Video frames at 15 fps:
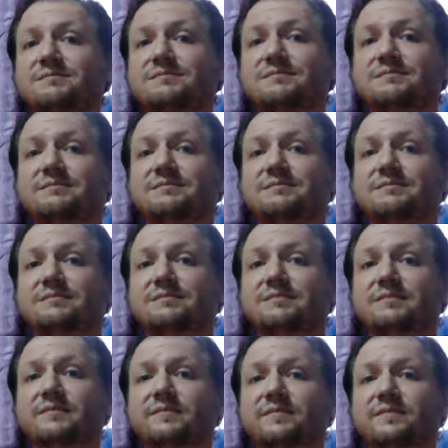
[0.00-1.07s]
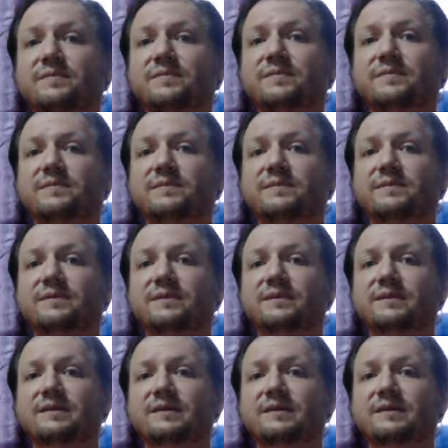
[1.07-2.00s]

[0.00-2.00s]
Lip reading: Nothing is said.